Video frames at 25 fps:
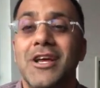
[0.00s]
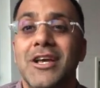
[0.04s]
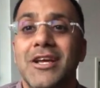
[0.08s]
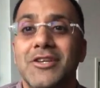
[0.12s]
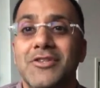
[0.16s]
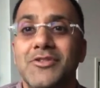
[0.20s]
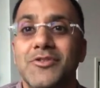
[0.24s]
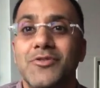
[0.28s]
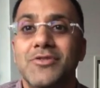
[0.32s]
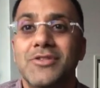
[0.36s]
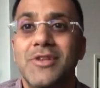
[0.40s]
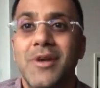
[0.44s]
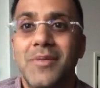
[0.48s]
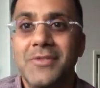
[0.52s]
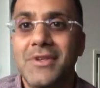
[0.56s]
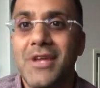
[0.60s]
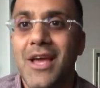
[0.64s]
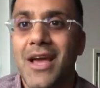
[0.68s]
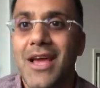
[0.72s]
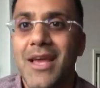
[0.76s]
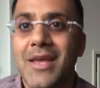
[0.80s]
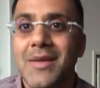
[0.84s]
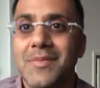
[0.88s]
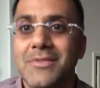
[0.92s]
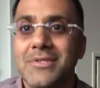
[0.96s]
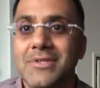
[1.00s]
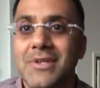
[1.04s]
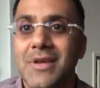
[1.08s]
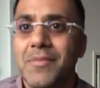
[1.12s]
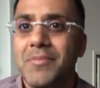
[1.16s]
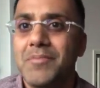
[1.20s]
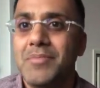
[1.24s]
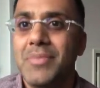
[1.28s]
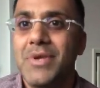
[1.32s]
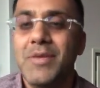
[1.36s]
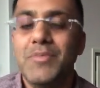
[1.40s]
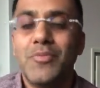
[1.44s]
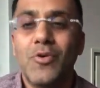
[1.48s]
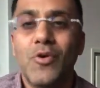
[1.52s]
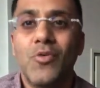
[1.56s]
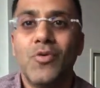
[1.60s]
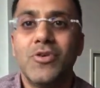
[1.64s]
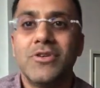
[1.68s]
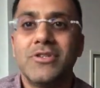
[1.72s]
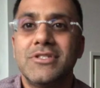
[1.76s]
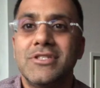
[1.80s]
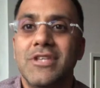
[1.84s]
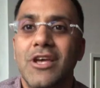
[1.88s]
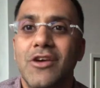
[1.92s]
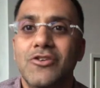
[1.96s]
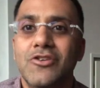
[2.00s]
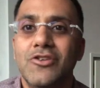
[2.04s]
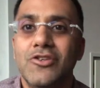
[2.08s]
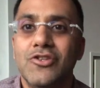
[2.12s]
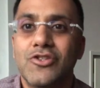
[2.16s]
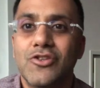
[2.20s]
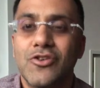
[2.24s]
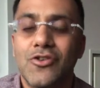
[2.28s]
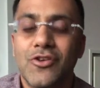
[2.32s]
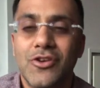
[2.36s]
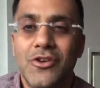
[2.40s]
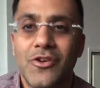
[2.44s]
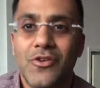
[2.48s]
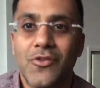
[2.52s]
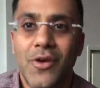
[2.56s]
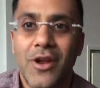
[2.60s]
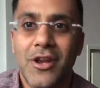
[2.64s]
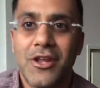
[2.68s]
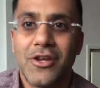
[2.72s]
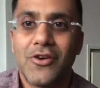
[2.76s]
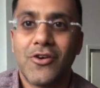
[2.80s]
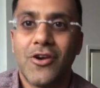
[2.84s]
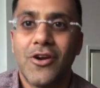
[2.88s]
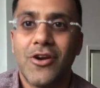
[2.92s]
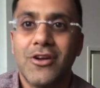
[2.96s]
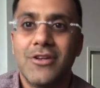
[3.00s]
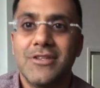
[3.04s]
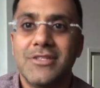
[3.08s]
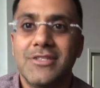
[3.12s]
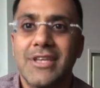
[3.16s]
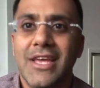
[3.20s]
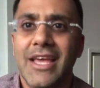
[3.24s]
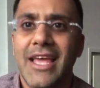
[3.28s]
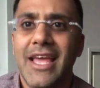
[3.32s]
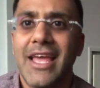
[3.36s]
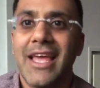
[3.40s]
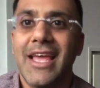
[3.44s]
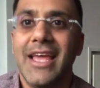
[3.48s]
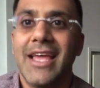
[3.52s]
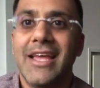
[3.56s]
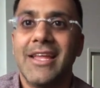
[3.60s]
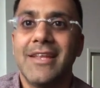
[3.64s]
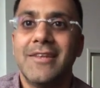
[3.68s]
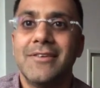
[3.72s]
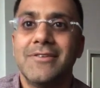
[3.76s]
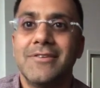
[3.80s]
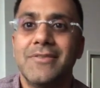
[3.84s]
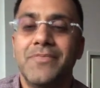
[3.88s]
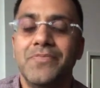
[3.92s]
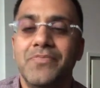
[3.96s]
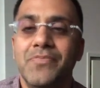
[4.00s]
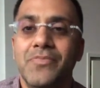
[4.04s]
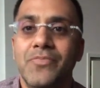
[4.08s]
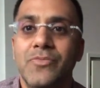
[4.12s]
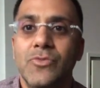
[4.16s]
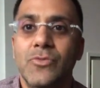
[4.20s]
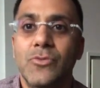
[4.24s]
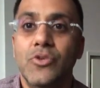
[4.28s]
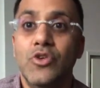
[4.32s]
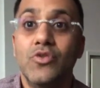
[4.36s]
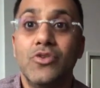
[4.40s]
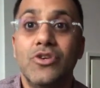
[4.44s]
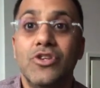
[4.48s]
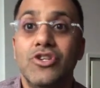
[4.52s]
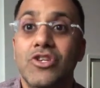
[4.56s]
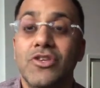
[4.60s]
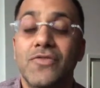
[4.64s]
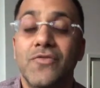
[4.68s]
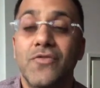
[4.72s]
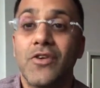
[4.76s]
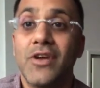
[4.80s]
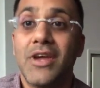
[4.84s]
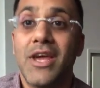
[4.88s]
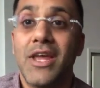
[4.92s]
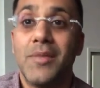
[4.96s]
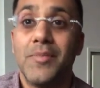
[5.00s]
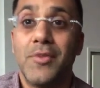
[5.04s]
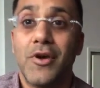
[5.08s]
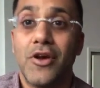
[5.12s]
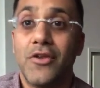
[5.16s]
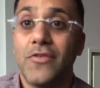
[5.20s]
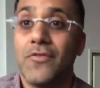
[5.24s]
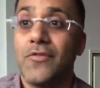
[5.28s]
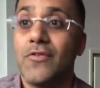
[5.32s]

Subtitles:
So sometimes people will sell you certain credit cards and you could just forget about it.